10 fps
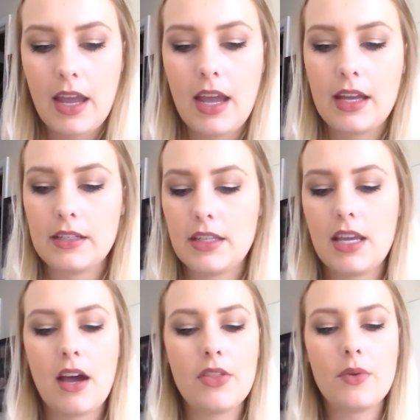And
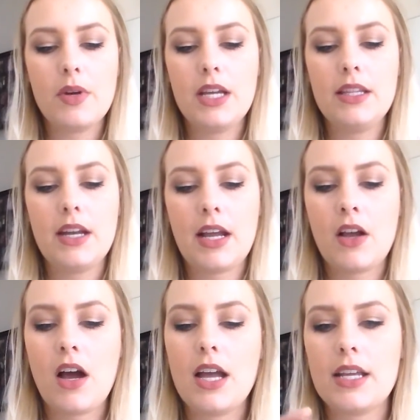the other one that
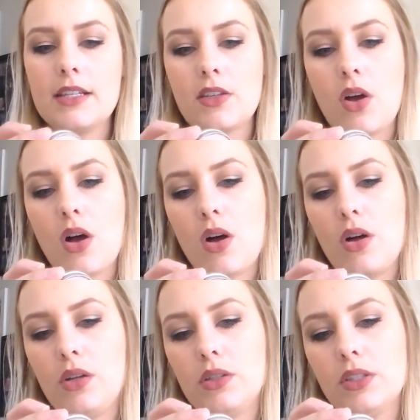I got is
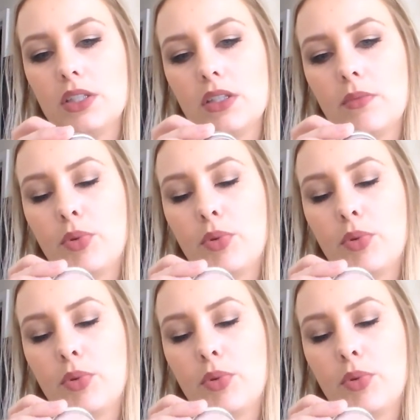called